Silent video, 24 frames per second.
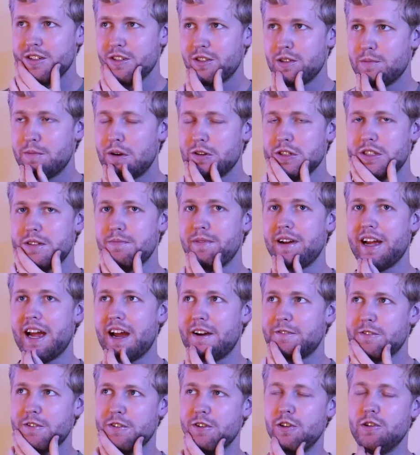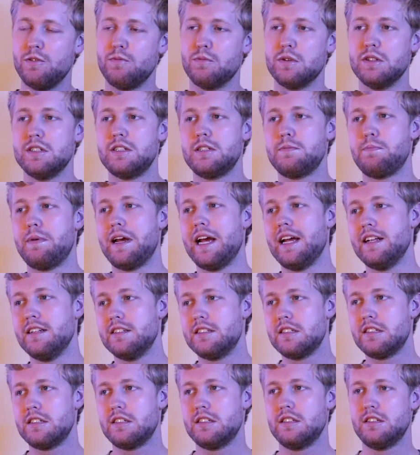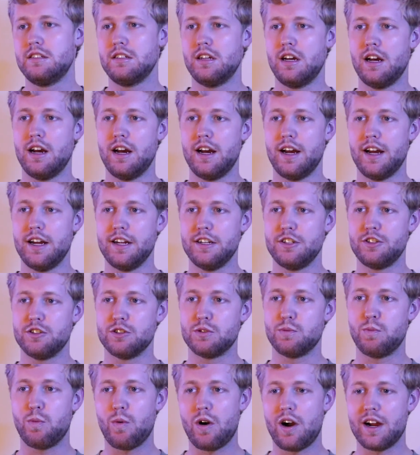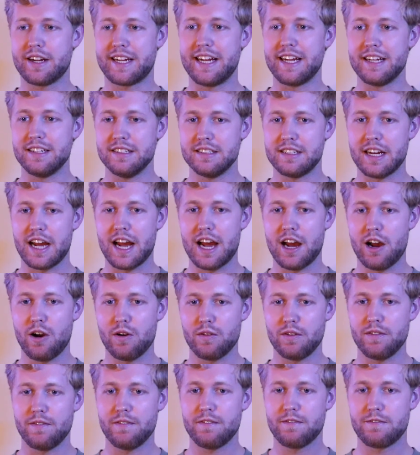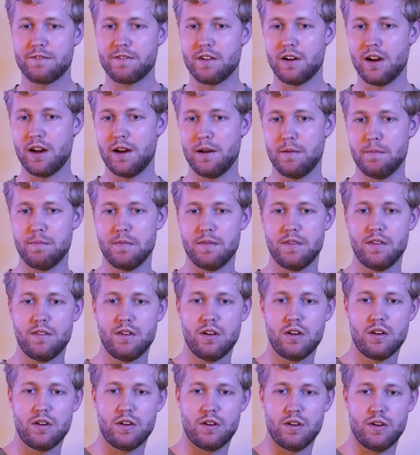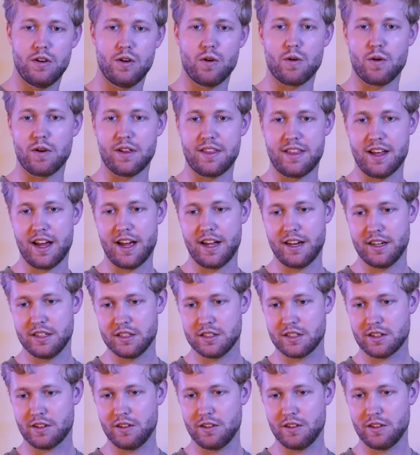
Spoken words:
So most of my afternoon was spent just walking down from North End